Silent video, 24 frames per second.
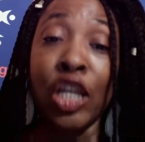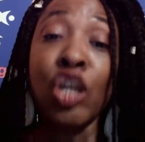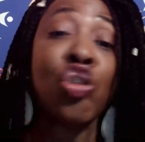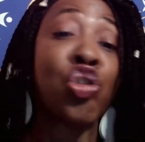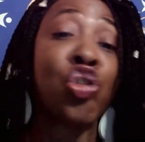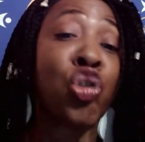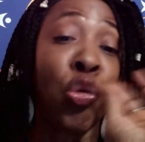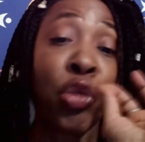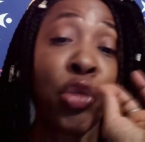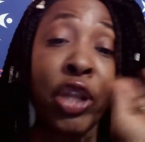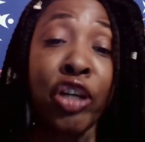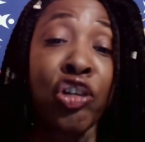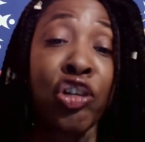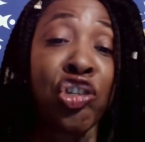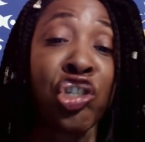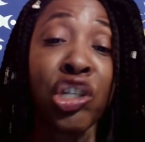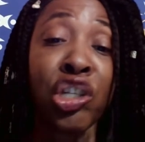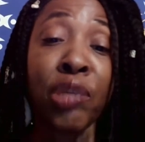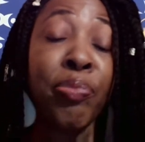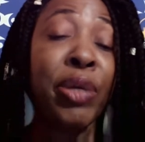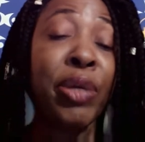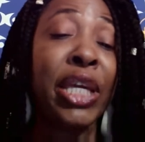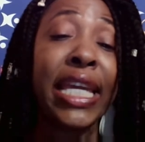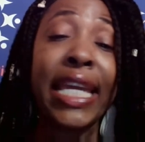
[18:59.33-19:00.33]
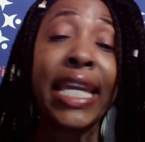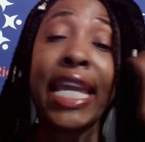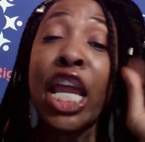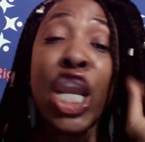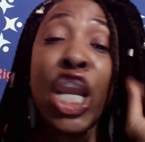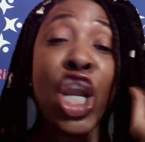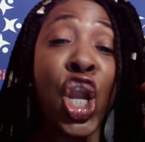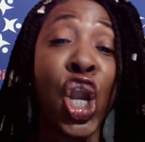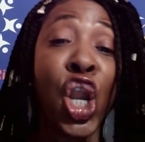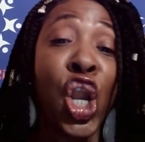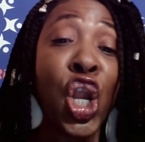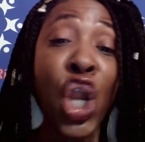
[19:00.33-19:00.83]
So there should be
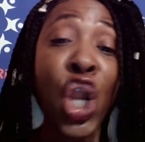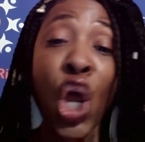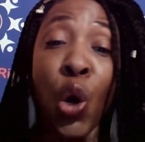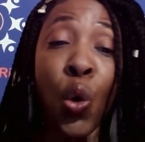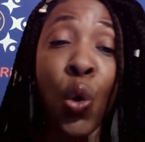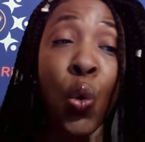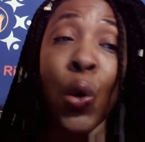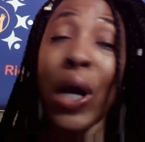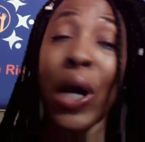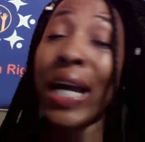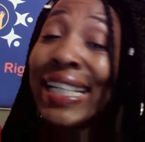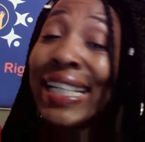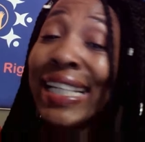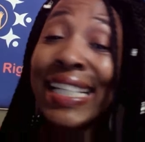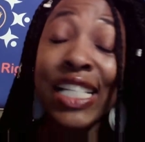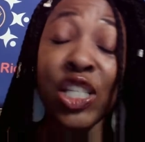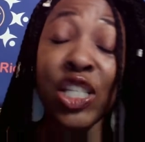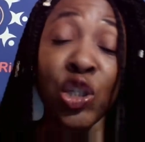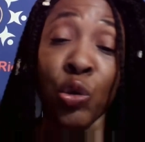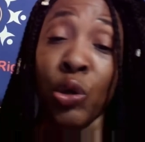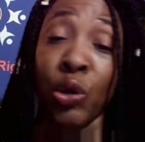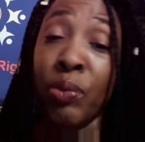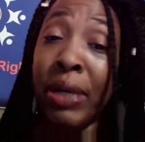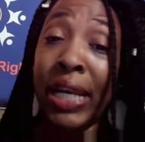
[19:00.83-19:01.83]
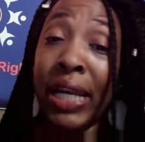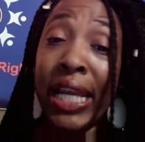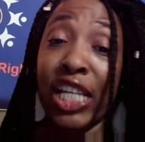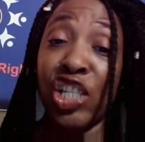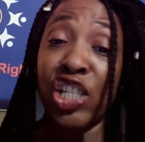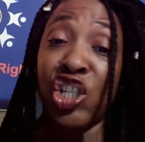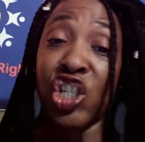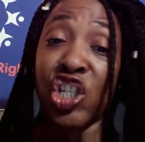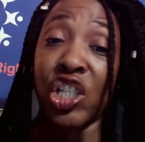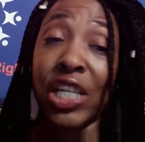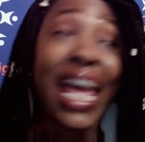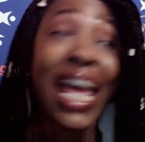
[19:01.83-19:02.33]
no
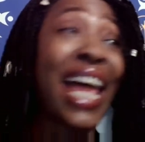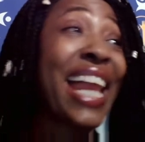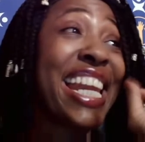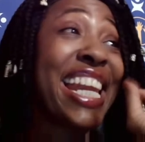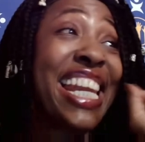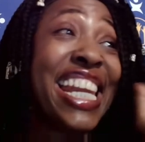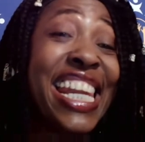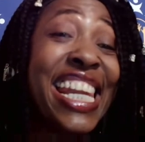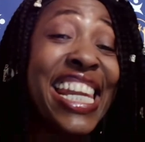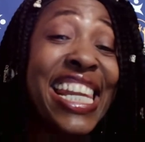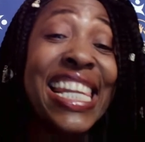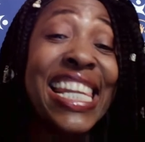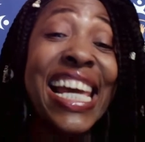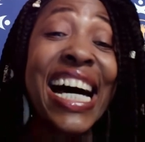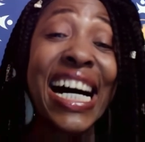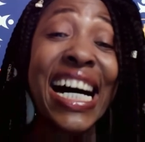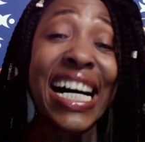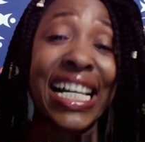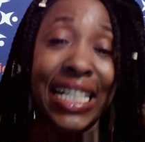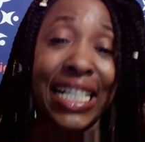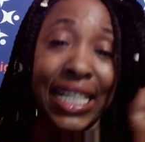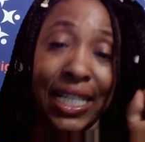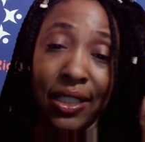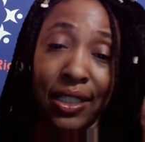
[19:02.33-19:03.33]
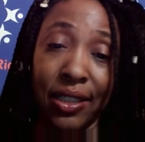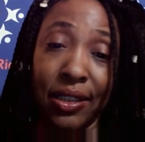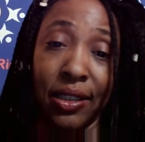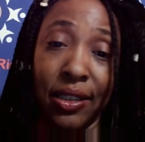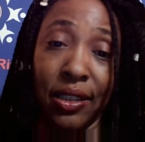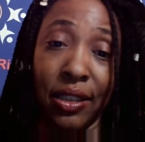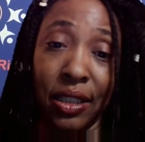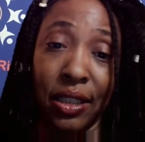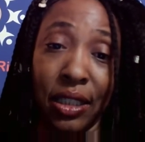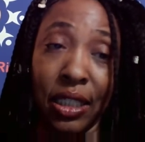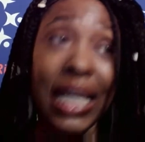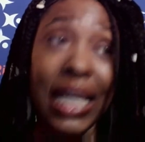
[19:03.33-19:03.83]
discrimination. None.
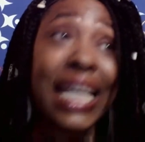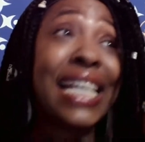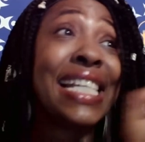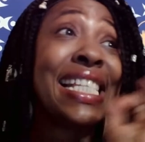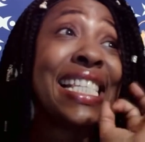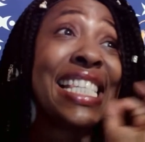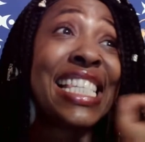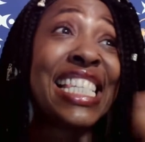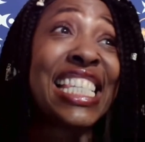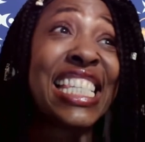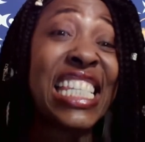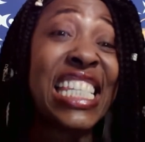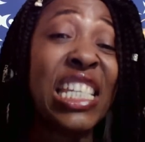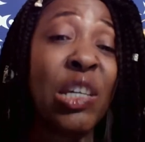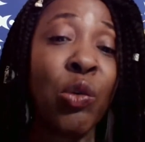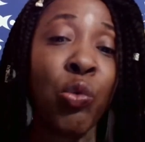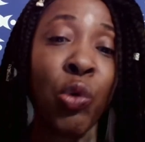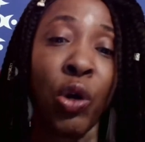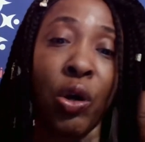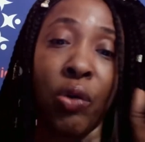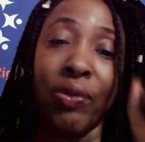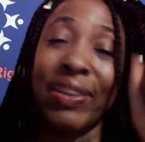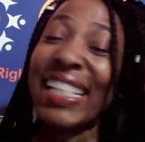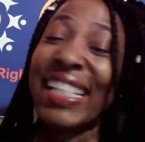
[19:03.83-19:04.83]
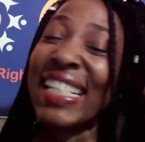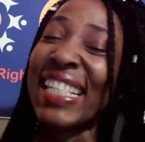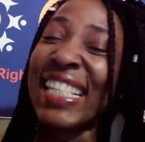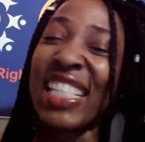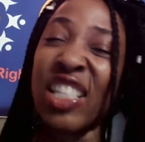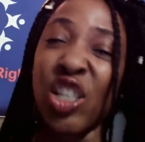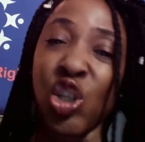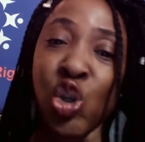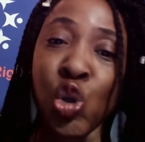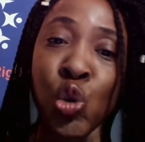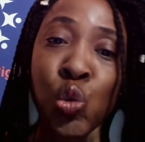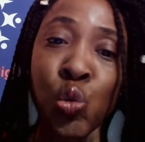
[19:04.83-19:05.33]
Zero. This is
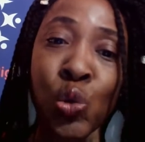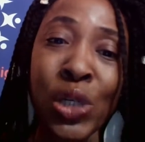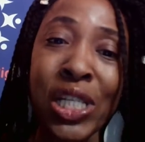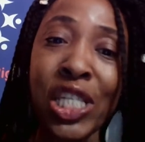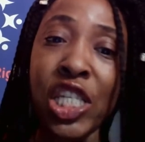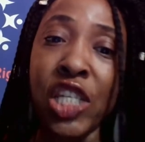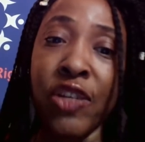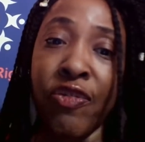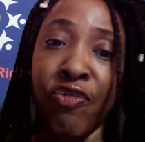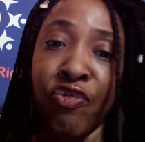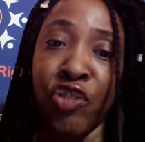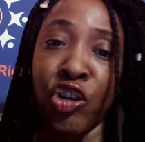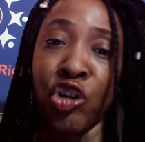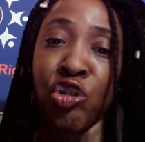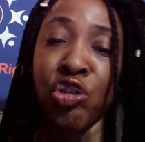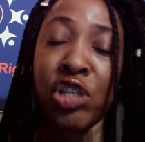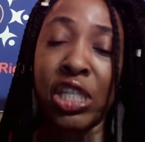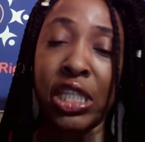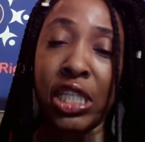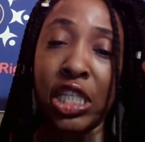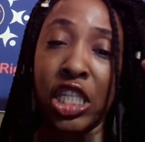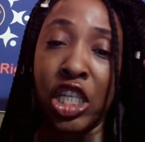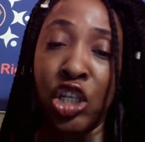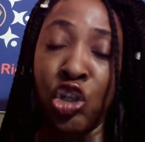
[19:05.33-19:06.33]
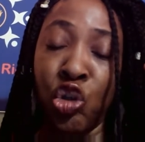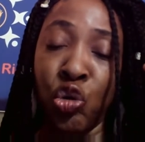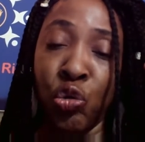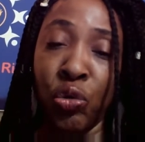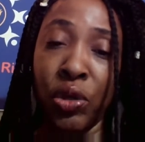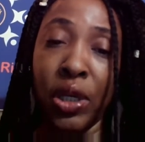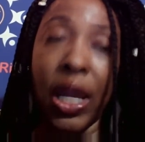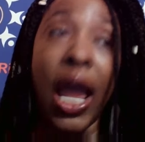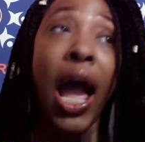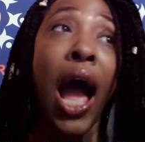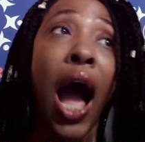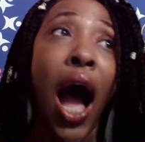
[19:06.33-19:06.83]
the 21st
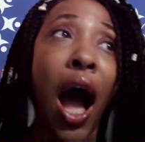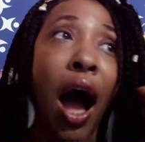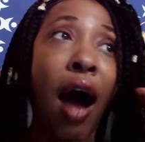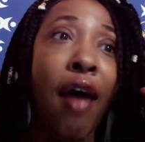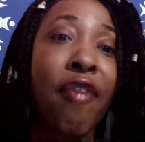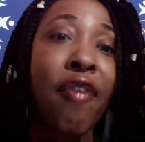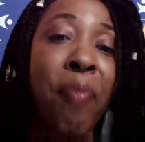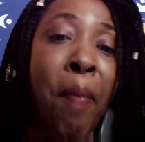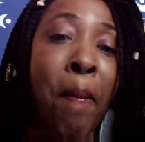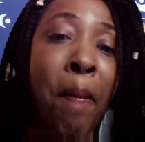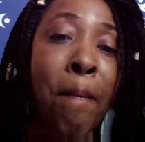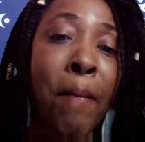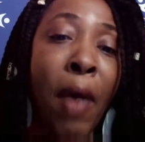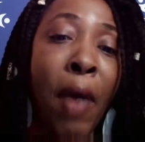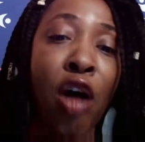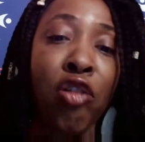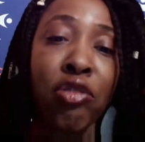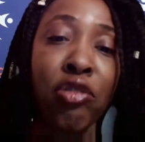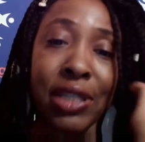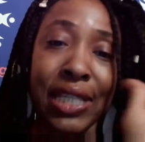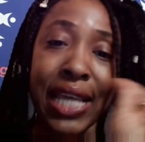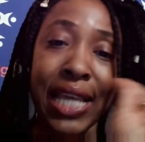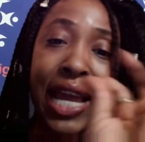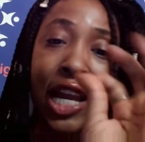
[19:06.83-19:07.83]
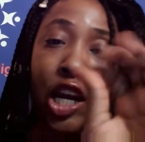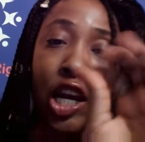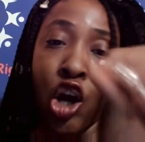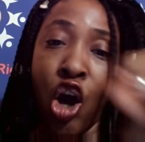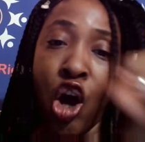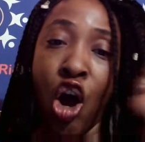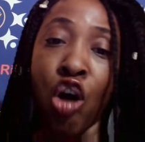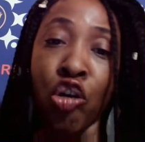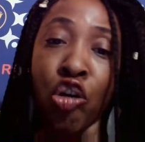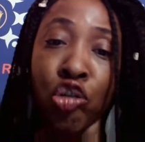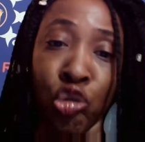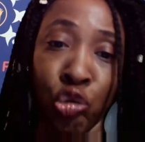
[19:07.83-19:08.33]
century of
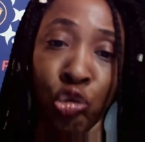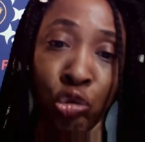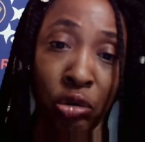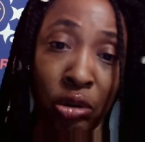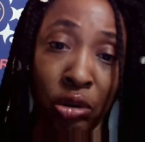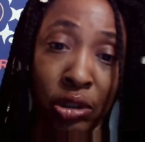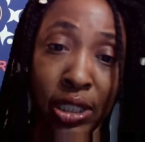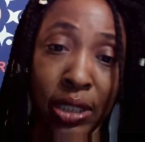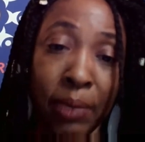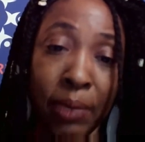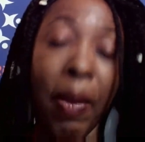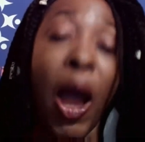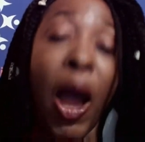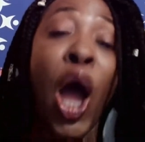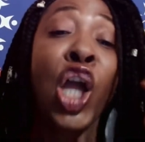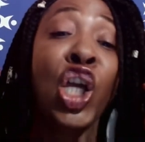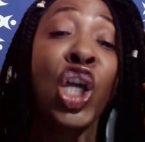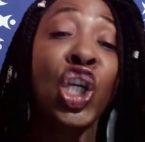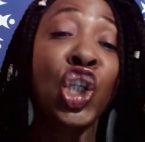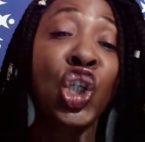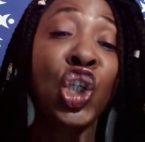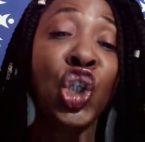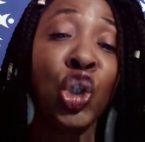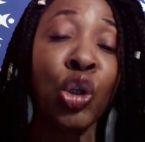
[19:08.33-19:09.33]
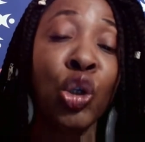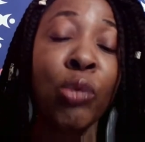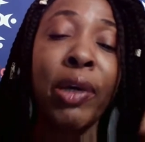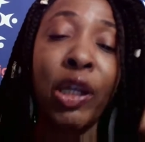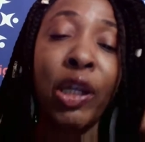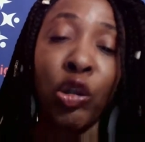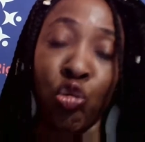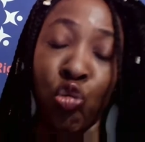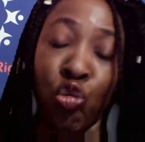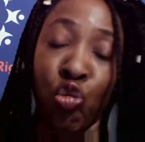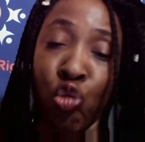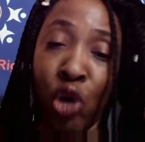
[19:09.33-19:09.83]
multiculturalism,
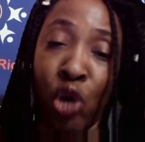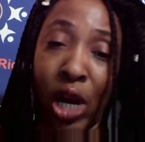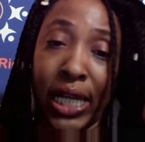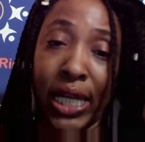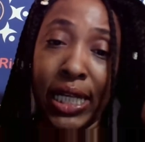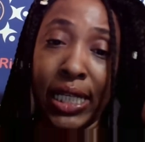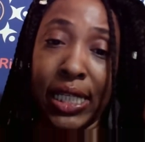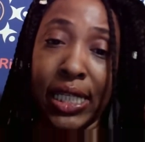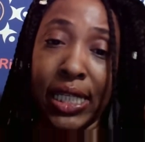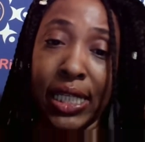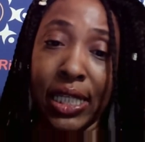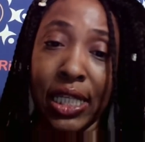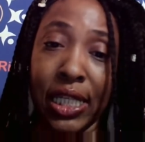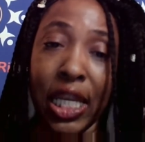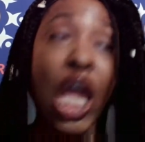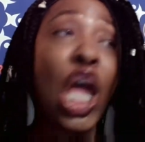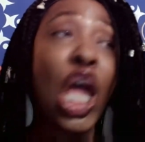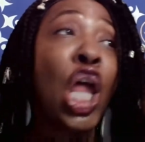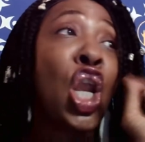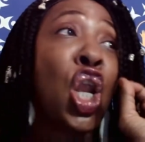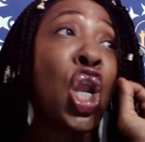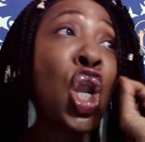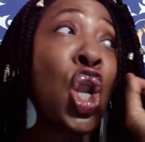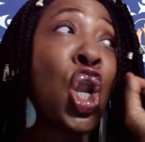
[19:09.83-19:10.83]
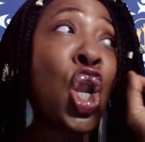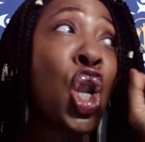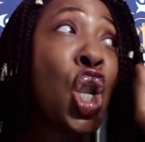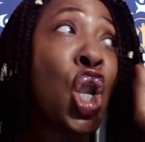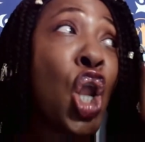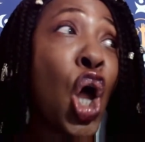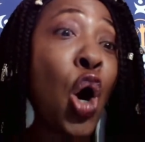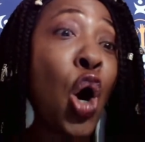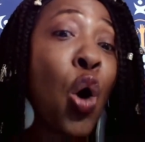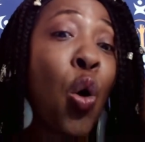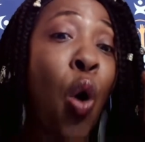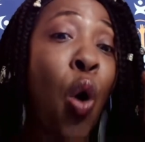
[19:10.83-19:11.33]
human rights.
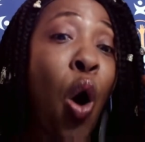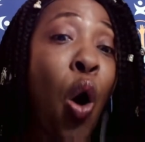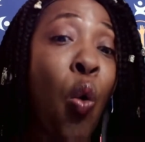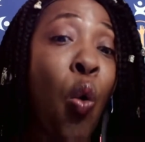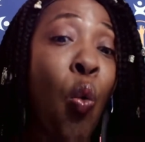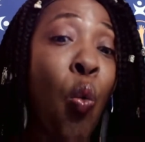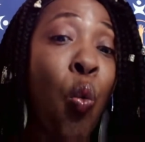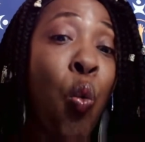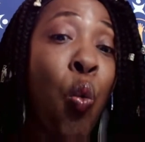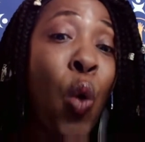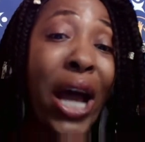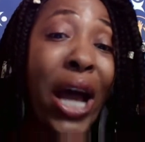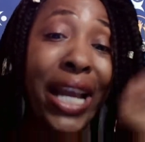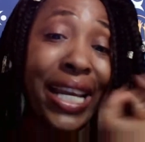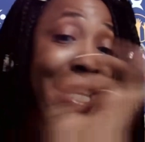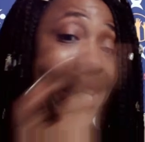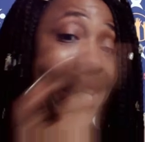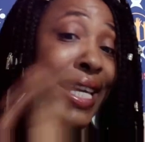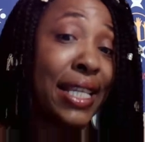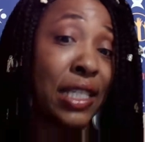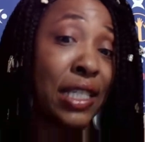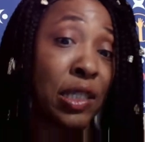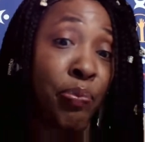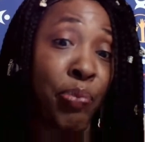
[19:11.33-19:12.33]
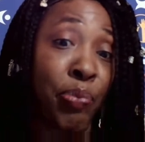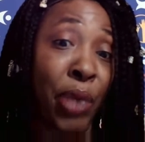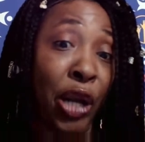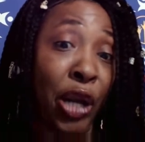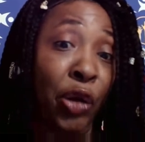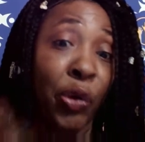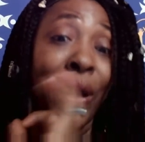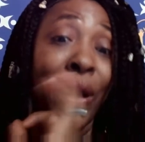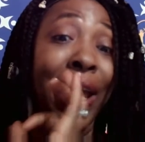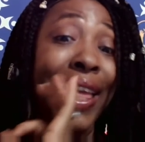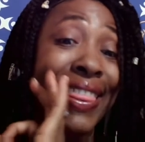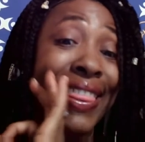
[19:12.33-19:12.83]
No one is
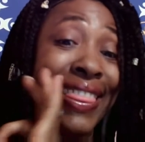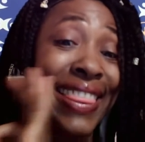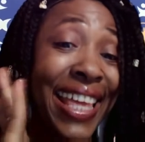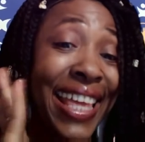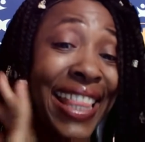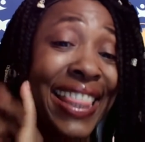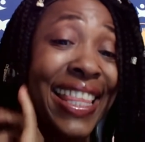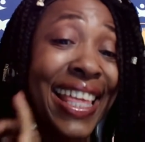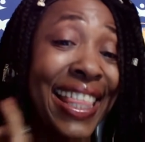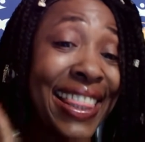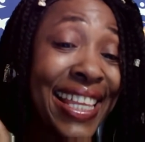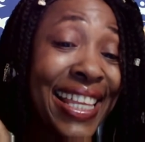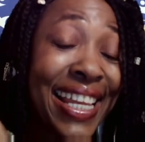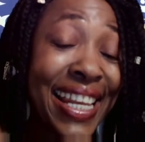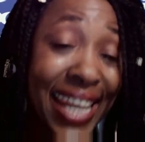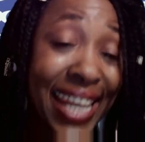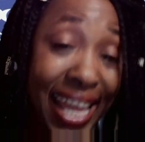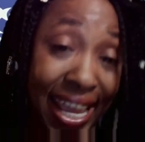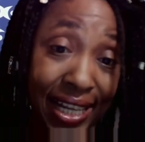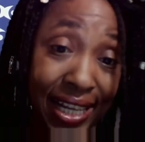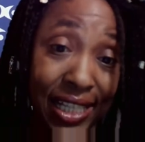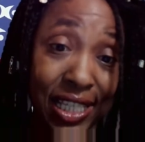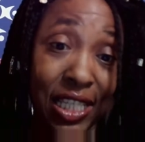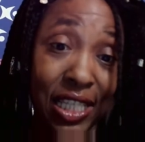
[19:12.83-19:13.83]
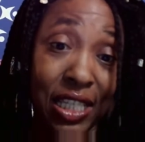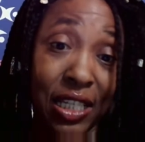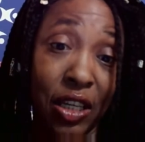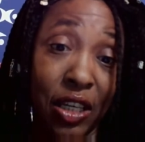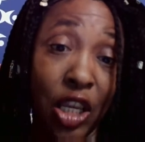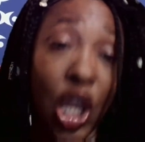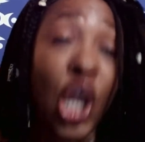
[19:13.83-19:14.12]
better than the next.